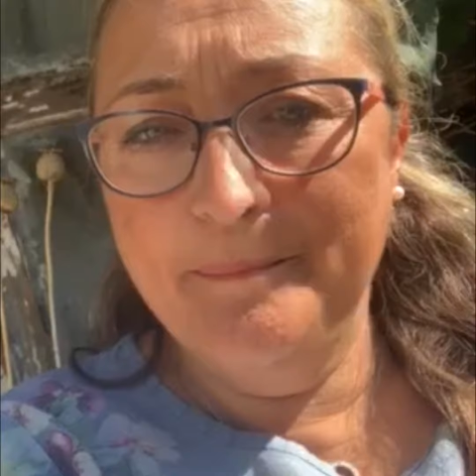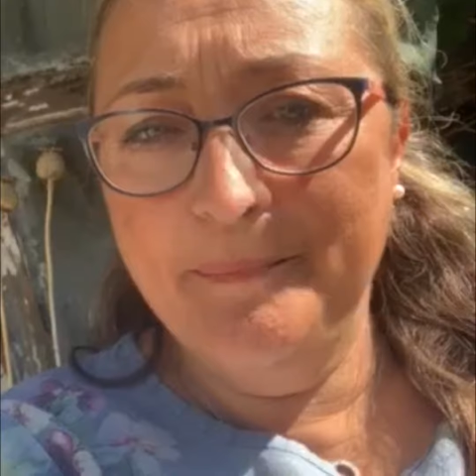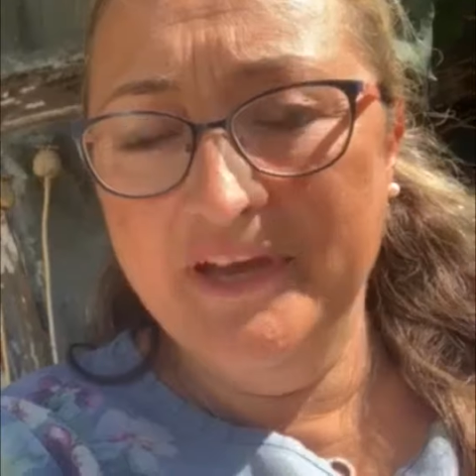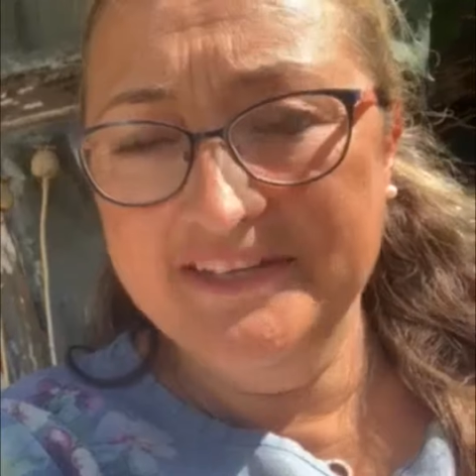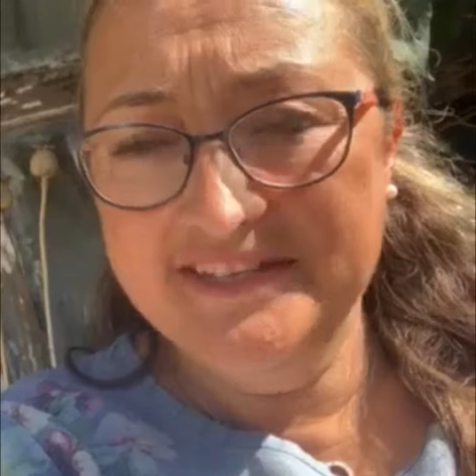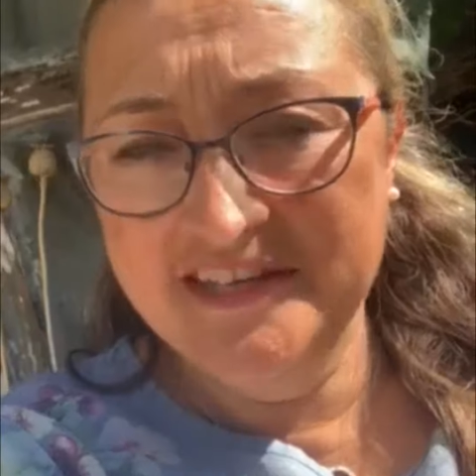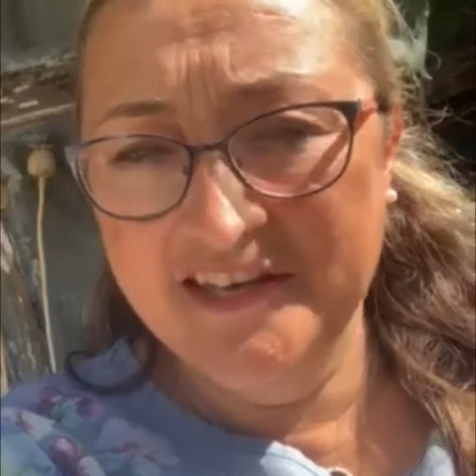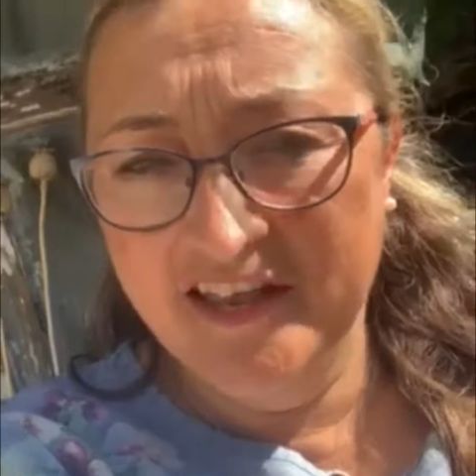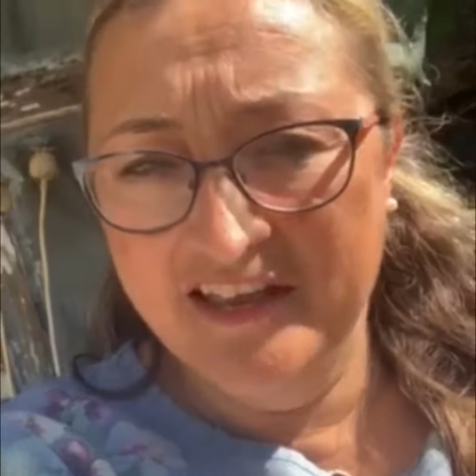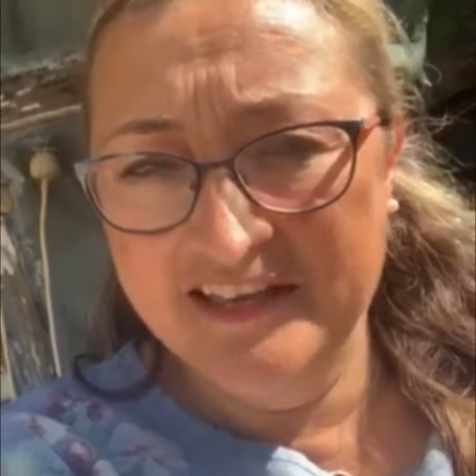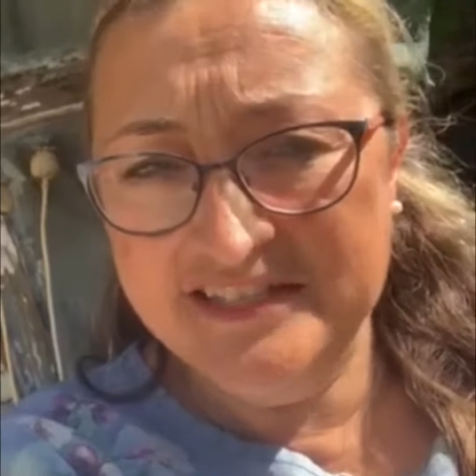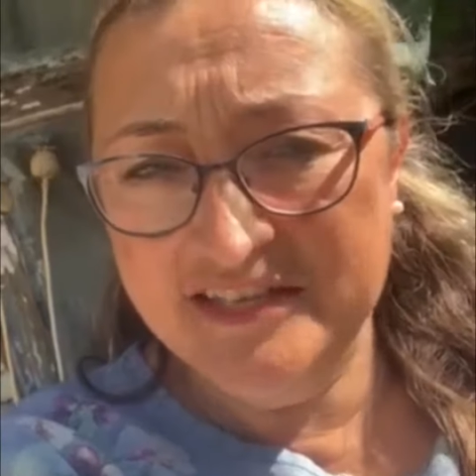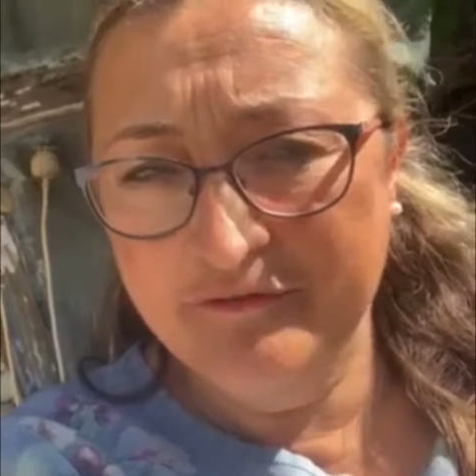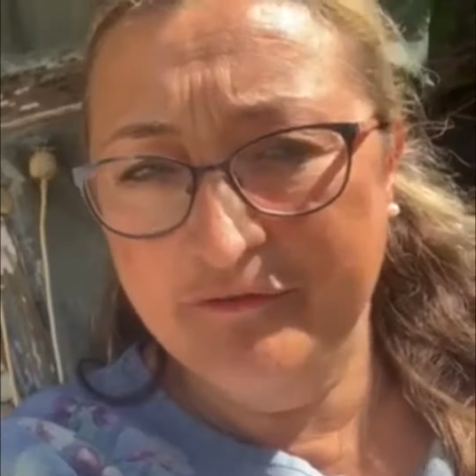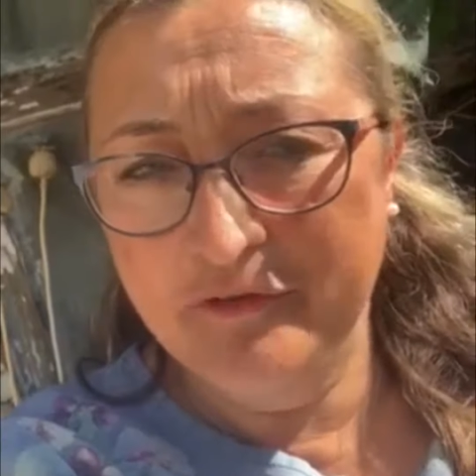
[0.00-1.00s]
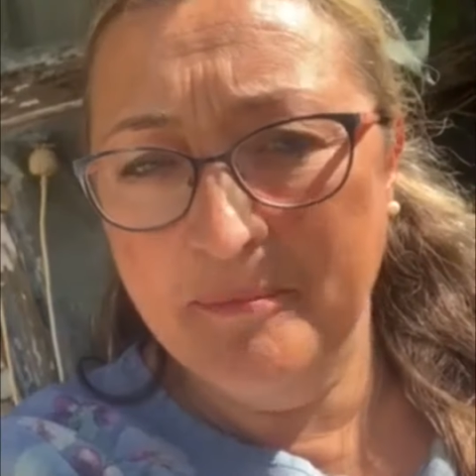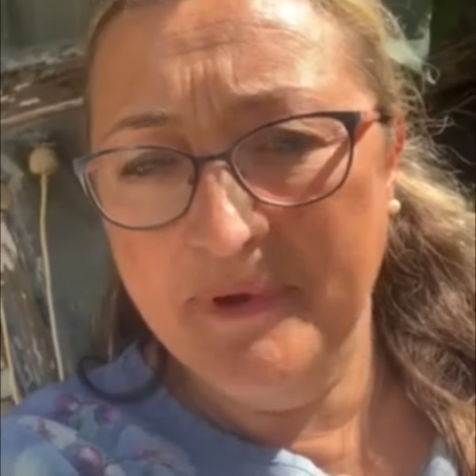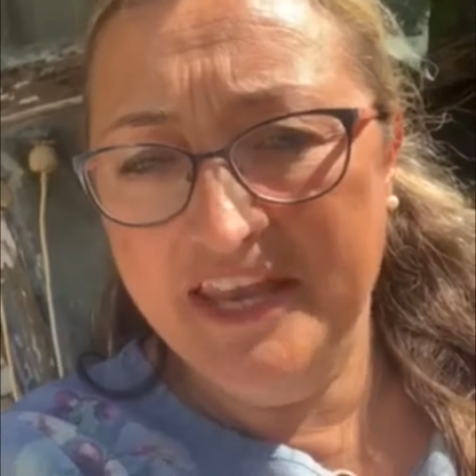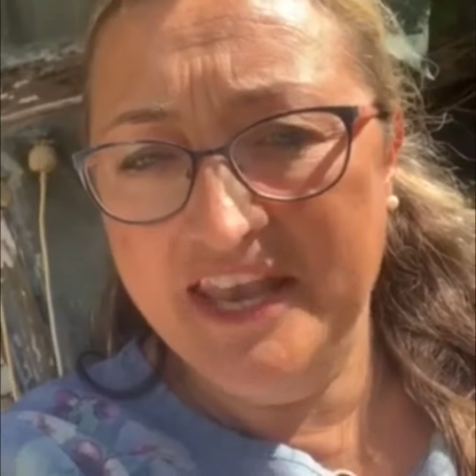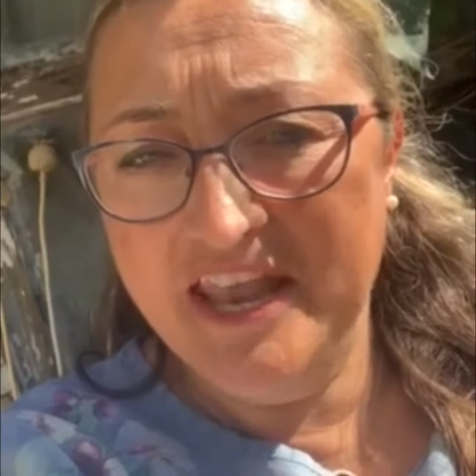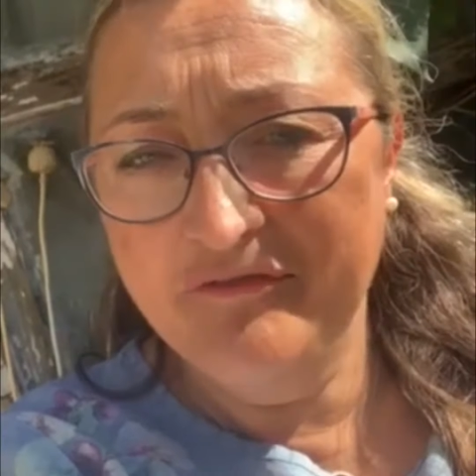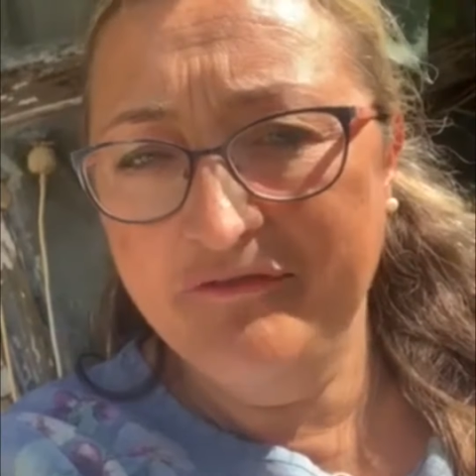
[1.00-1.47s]
personalized it for
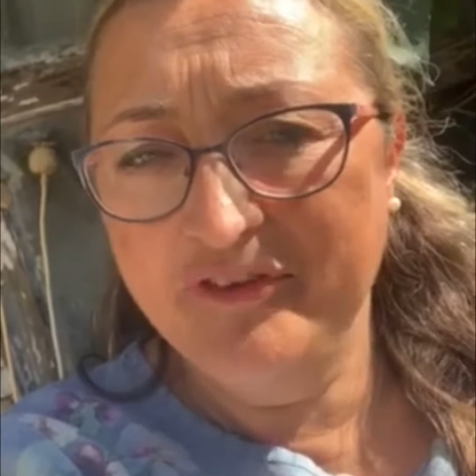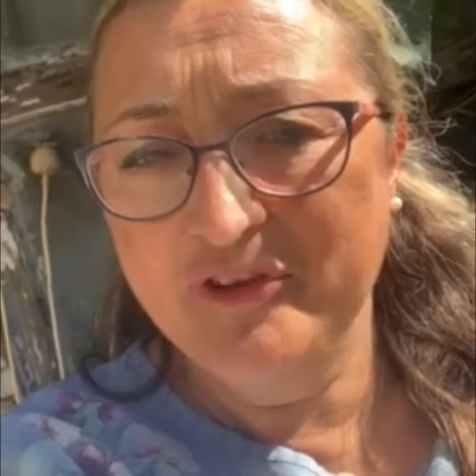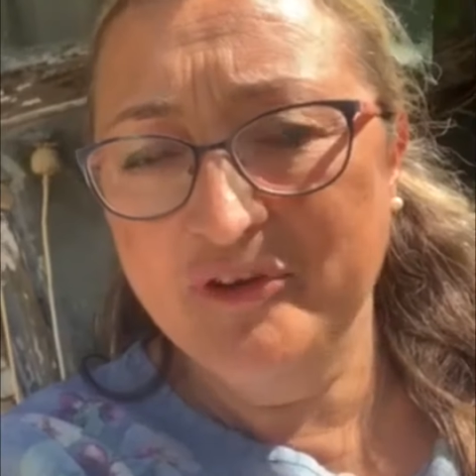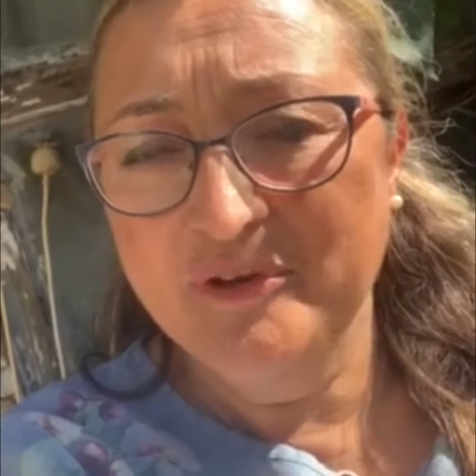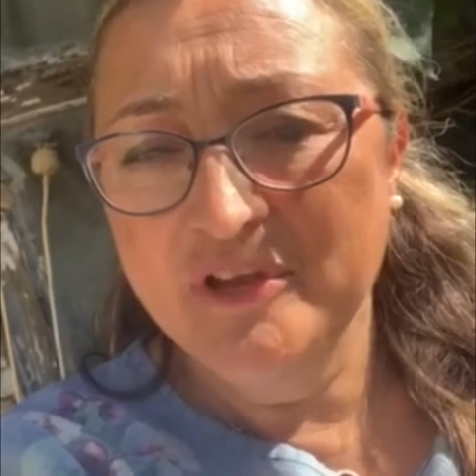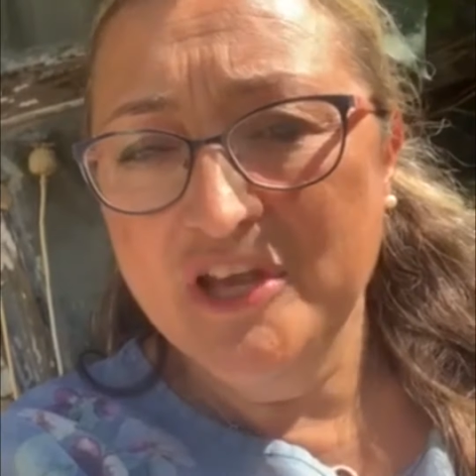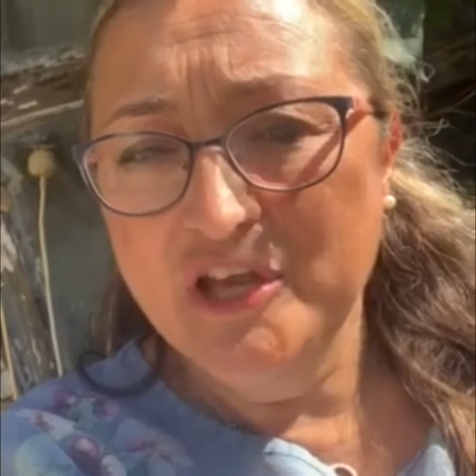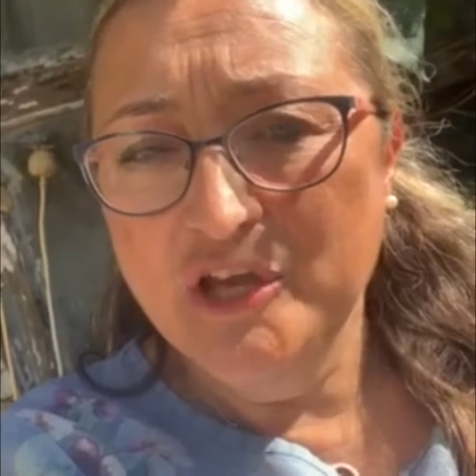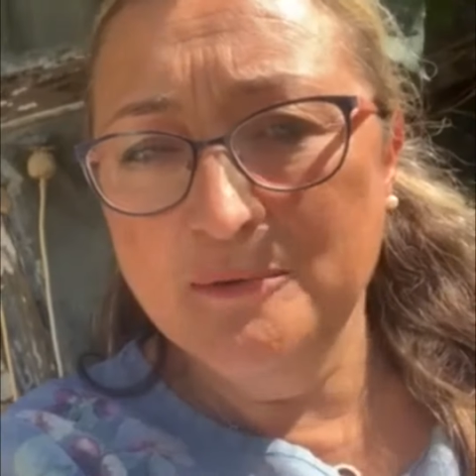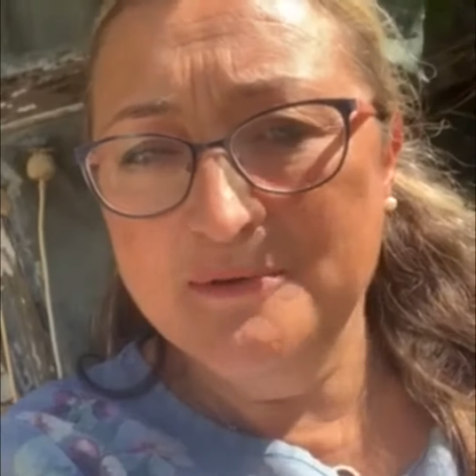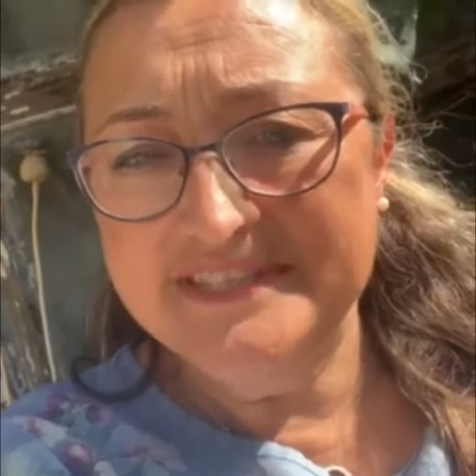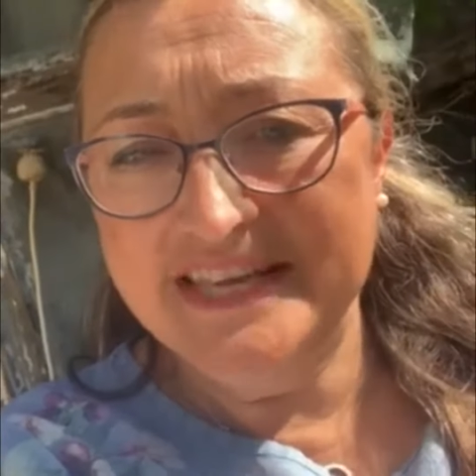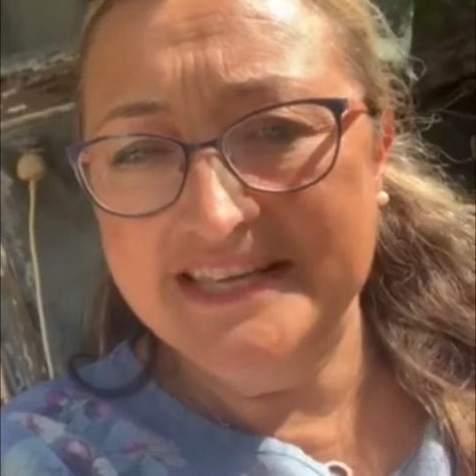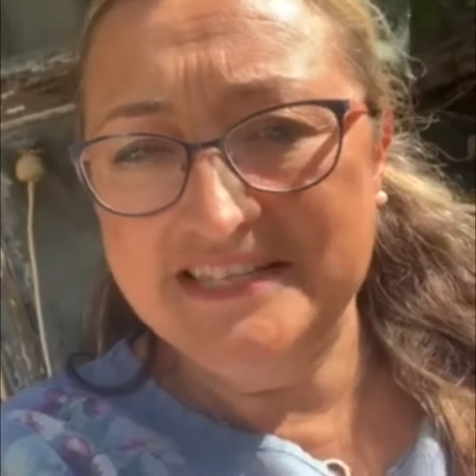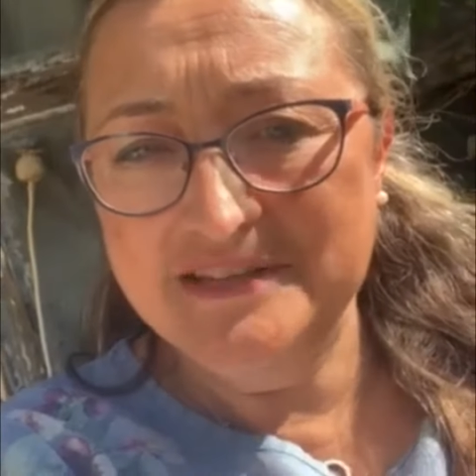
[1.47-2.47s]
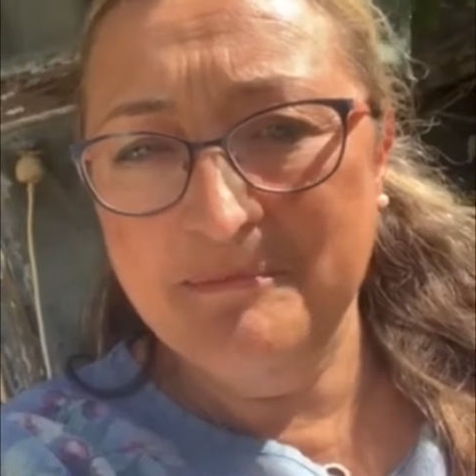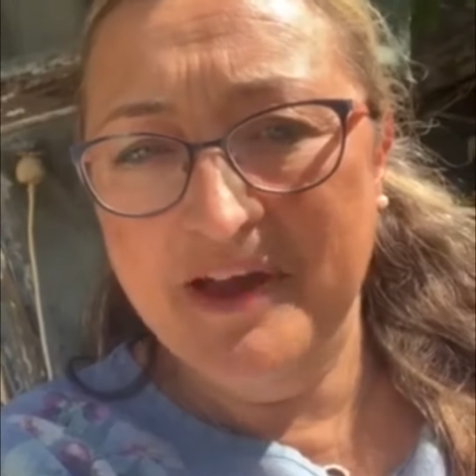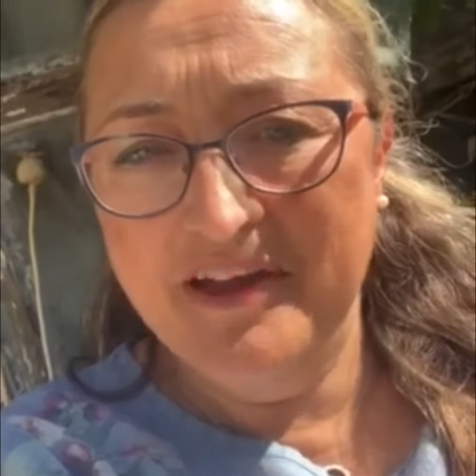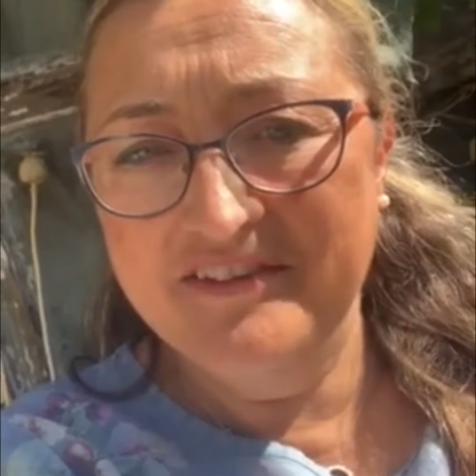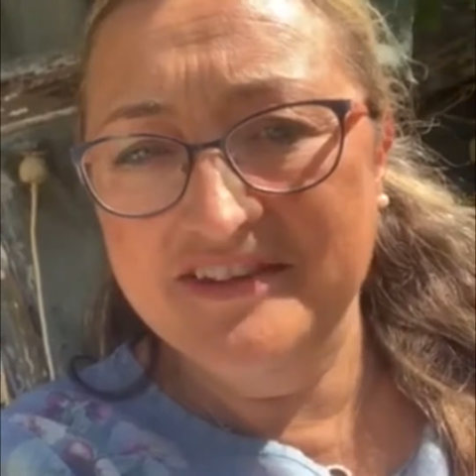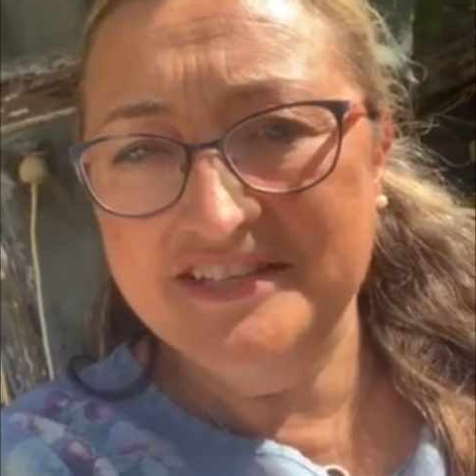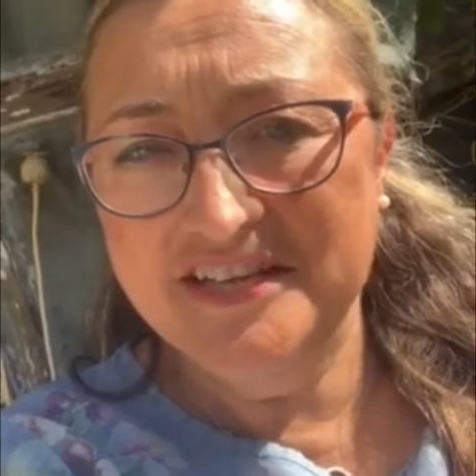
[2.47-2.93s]
my nephew who was getting married,